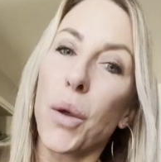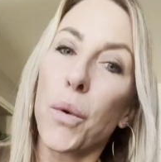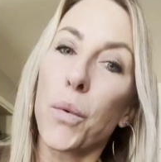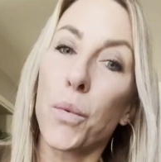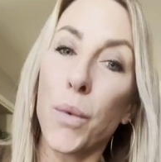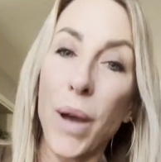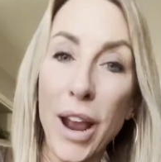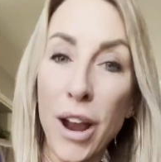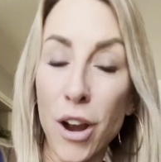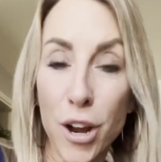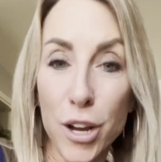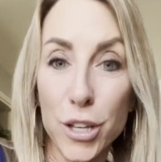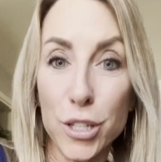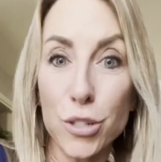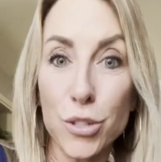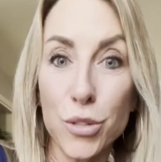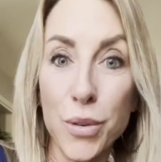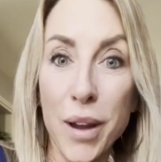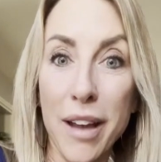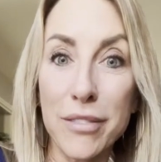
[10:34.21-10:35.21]
Where are you
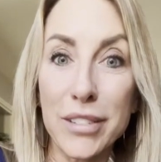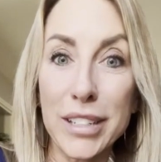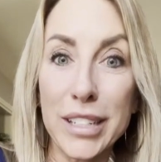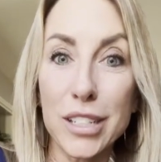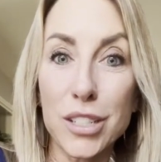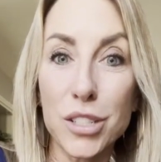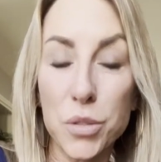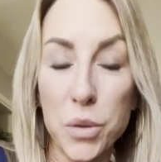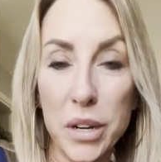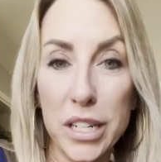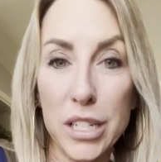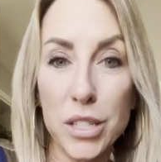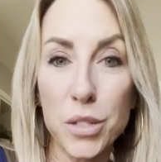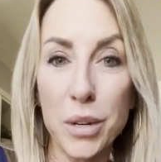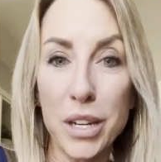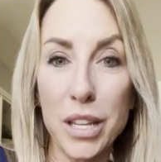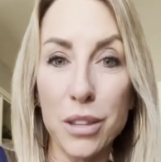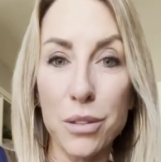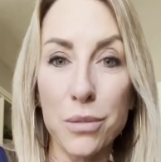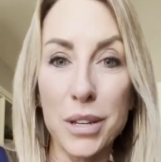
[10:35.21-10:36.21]
traveling in
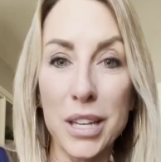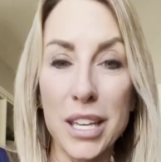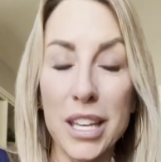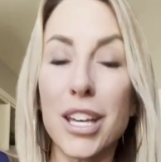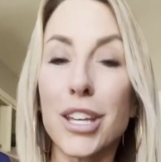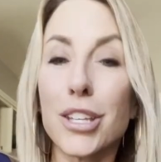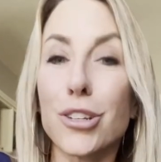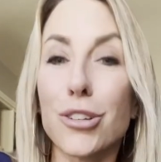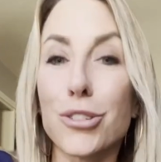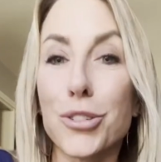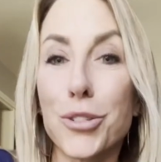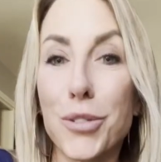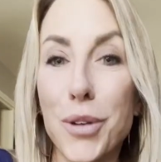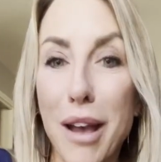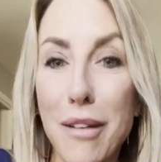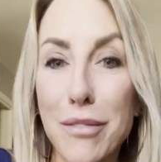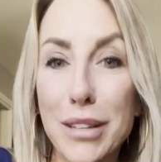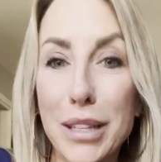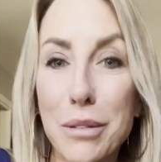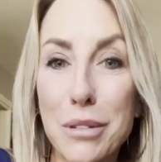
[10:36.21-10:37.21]
2023? You're
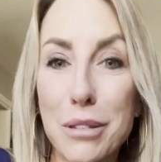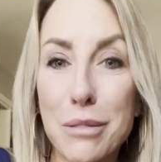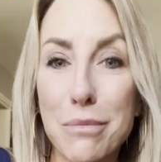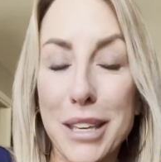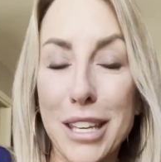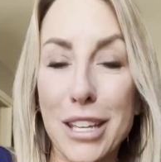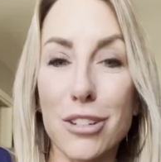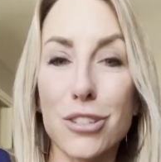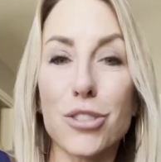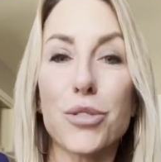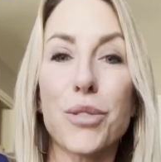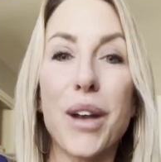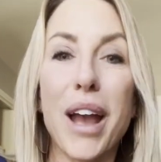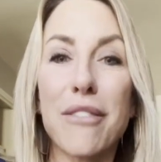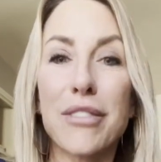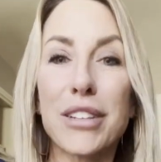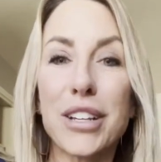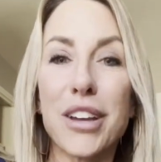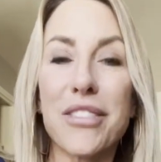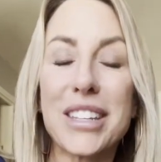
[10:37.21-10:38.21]
traveling with me. You're
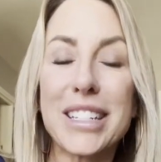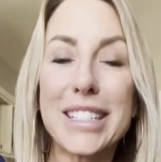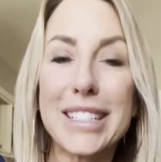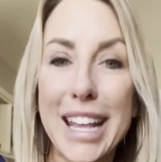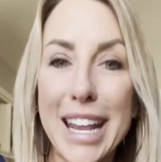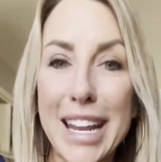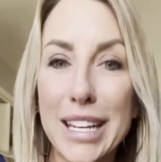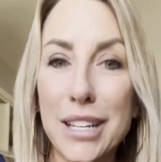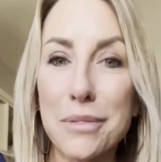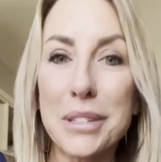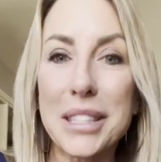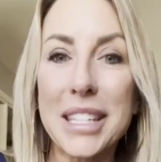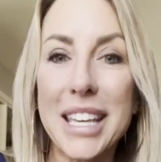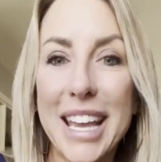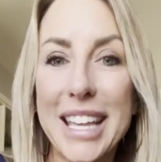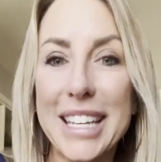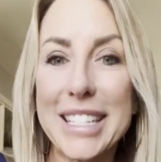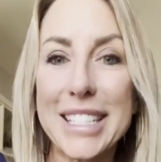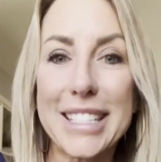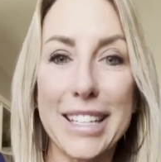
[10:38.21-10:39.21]
traveling on the Dating with
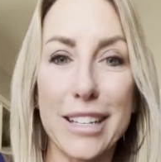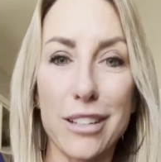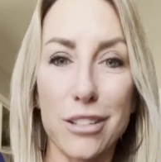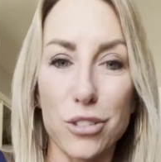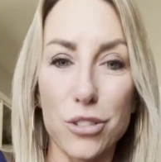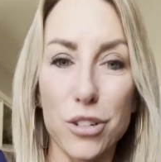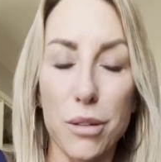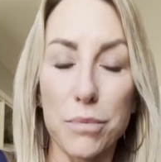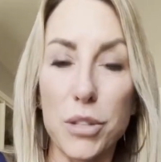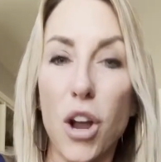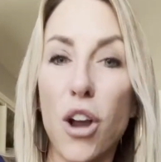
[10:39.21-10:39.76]
Katy singles trips.